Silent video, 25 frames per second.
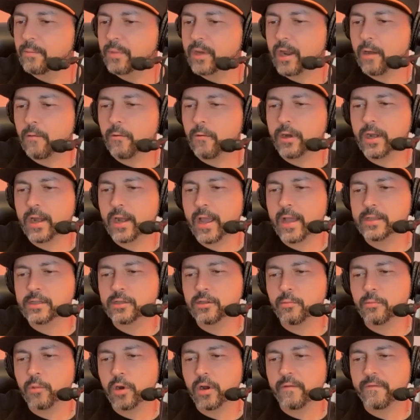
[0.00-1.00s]
But I wanted to
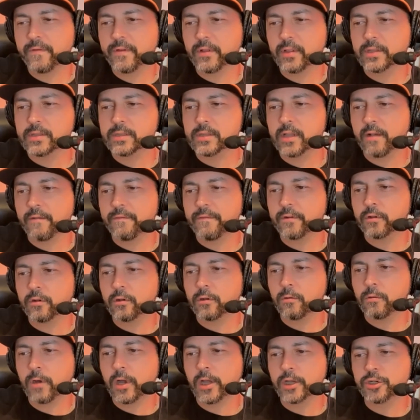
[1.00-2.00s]
ask you more a philosophical
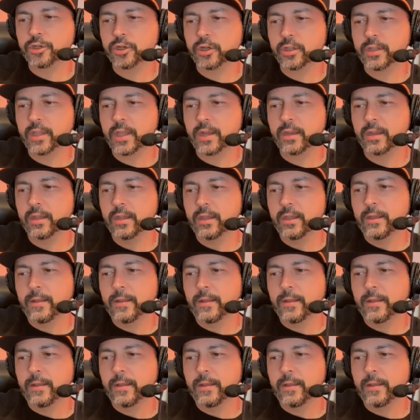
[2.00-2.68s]
question, and then